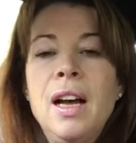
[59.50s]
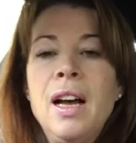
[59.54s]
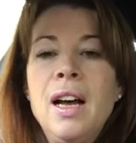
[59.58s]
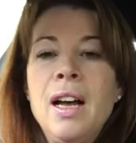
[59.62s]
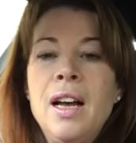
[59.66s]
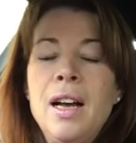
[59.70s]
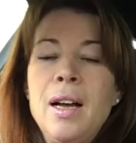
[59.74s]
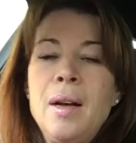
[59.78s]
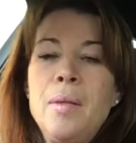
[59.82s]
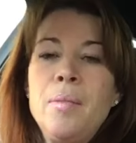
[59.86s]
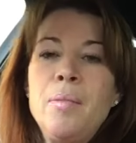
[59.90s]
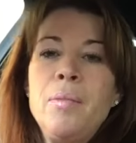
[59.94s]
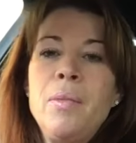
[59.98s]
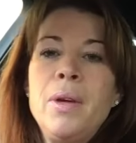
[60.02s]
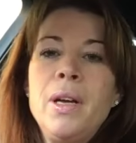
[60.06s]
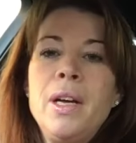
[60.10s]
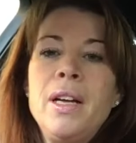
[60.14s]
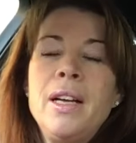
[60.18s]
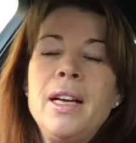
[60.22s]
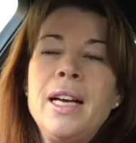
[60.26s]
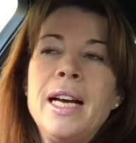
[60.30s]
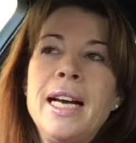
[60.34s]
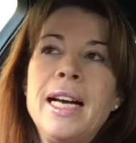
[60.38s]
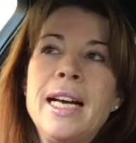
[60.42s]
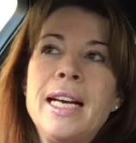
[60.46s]

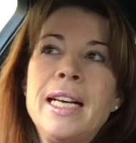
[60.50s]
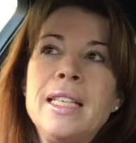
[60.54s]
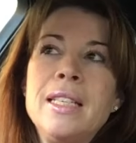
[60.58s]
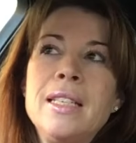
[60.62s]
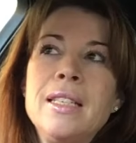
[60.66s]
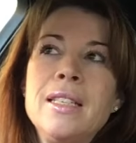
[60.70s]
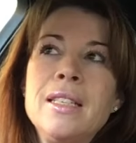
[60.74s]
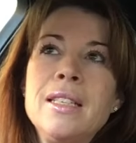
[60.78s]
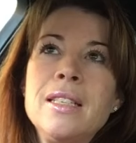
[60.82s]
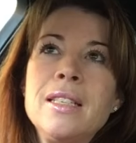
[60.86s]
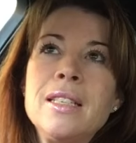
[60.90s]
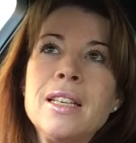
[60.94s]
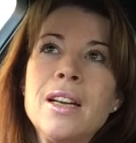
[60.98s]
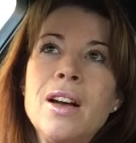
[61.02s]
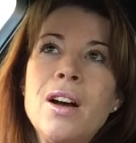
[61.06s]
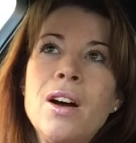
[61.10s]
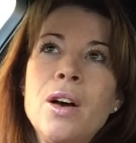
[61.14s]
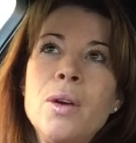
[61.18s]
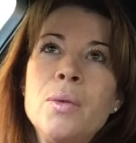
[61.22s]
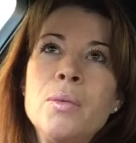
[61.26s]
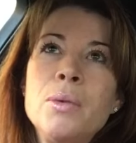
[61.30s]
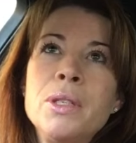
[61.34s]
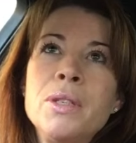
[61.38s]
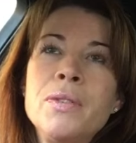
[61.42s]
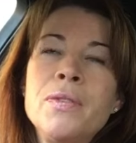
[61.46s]
And
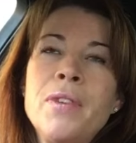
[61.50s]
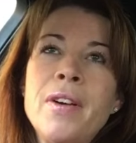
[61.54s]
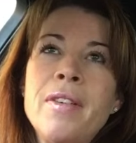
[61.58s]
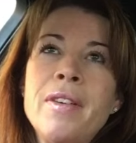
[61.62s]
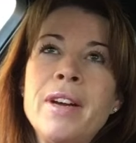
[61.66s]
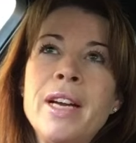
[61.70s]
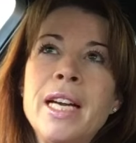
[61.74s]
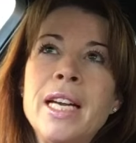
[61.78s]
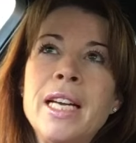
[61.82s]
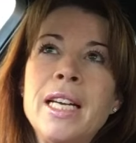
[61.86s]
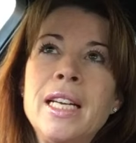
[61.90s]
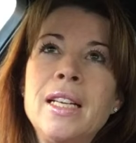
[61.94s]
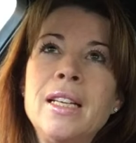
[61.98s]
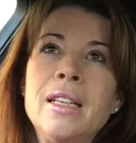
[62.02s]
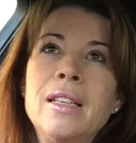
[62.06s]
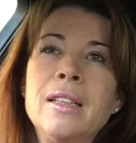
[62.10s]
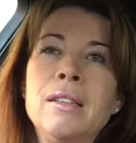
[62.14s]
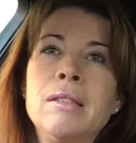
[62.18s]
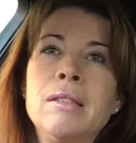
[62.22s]
I was very